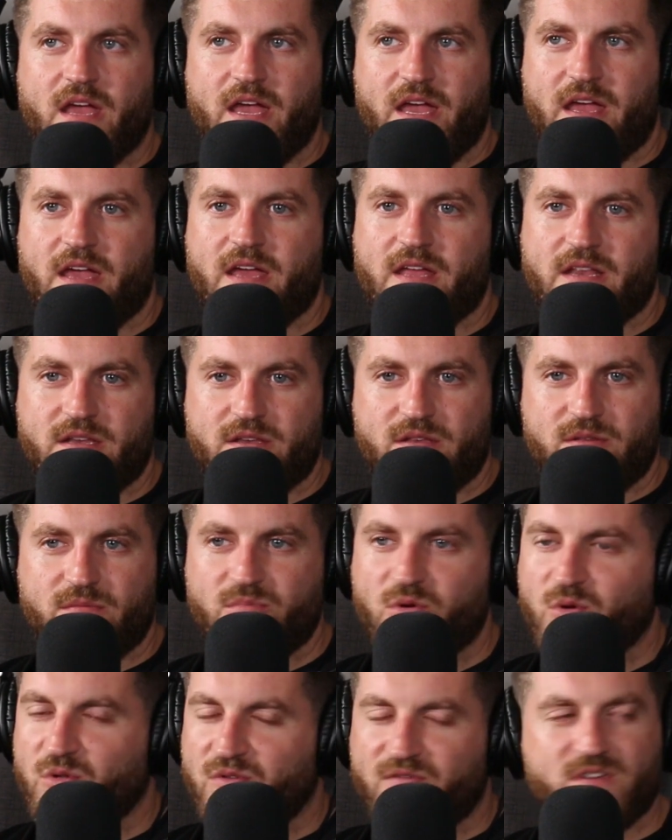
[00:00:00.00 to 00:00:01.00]
And
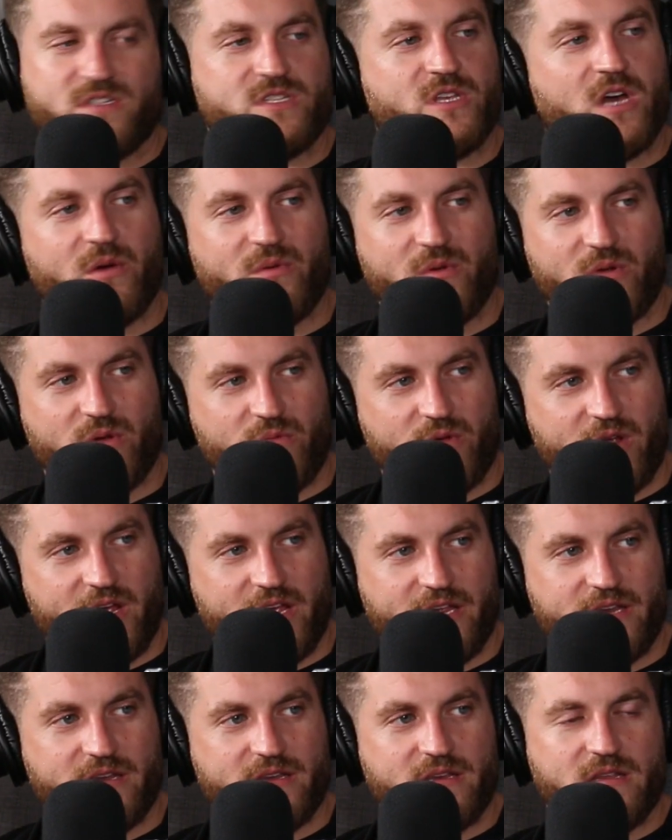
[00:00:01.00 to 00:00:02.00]
both of us thought we were
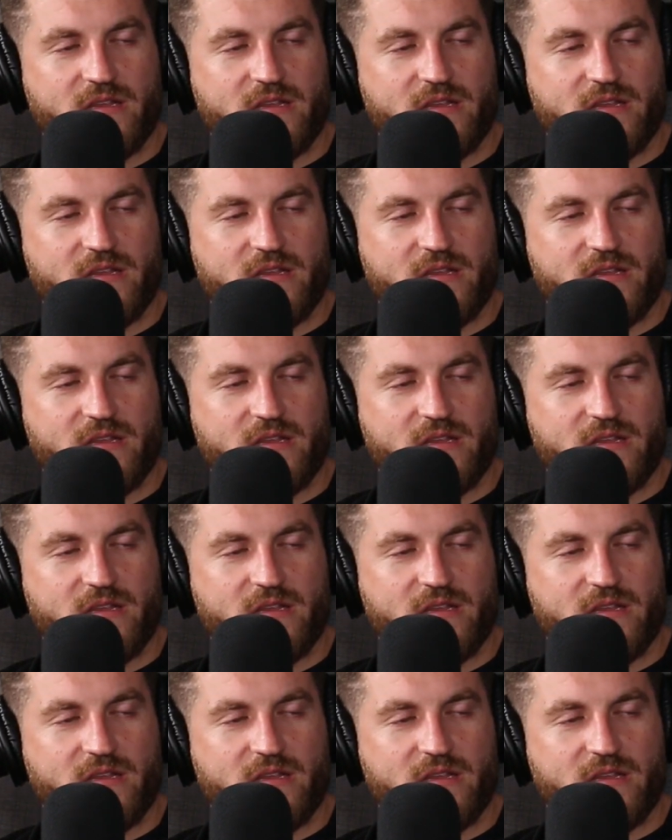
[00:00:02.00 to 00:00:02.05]
right.